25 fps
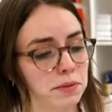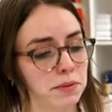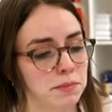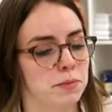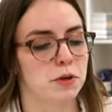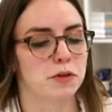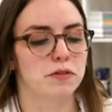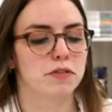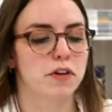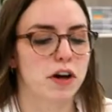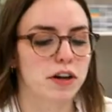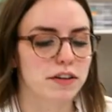and
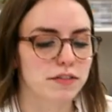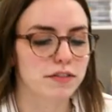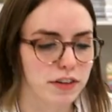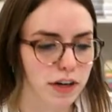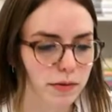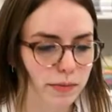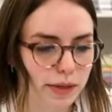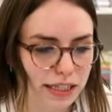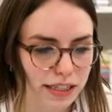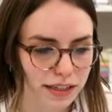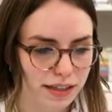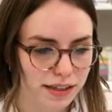move on
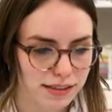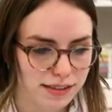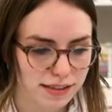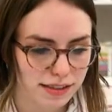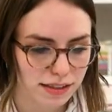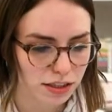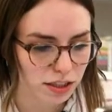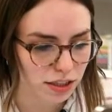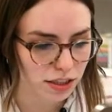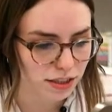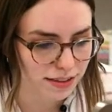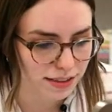from it because
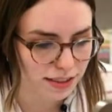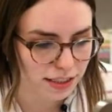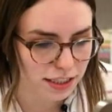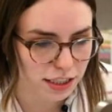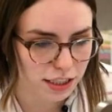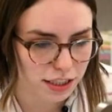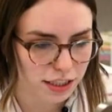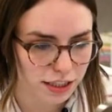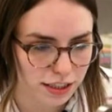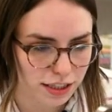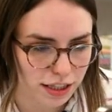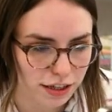it looks
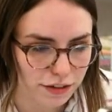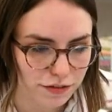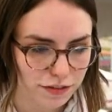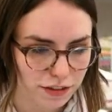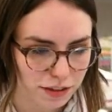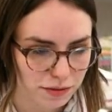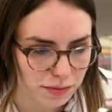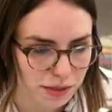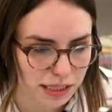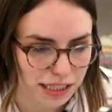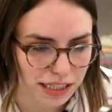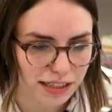secure enough
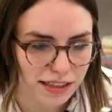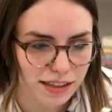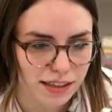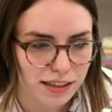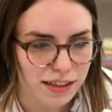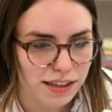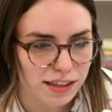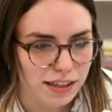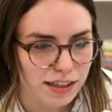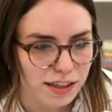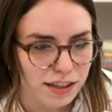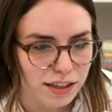to me.
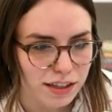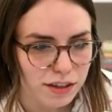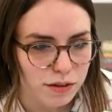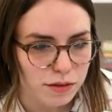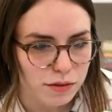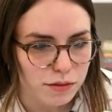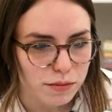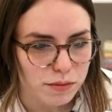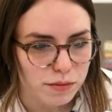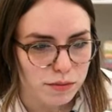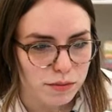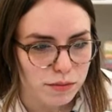
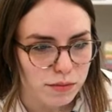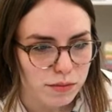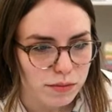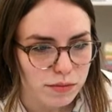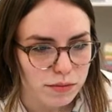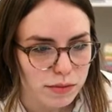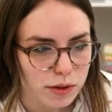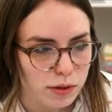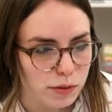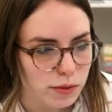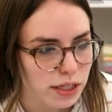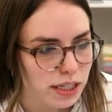
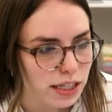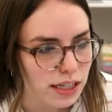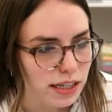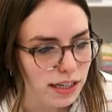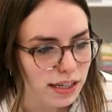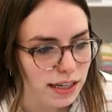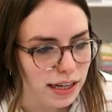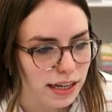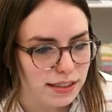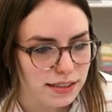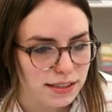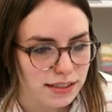But we need
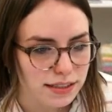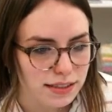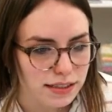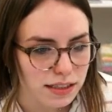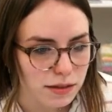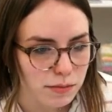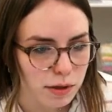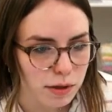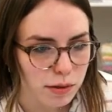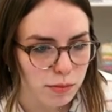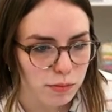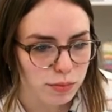to get to
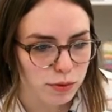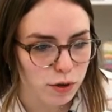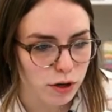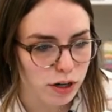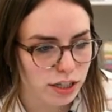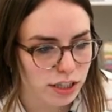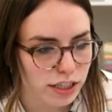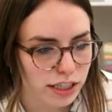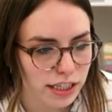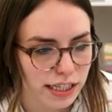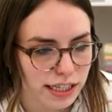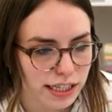some
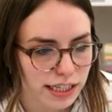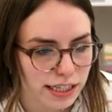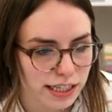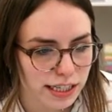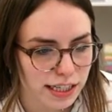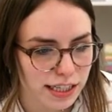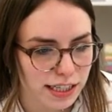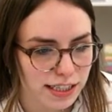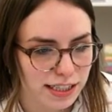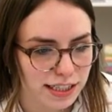embroidery here.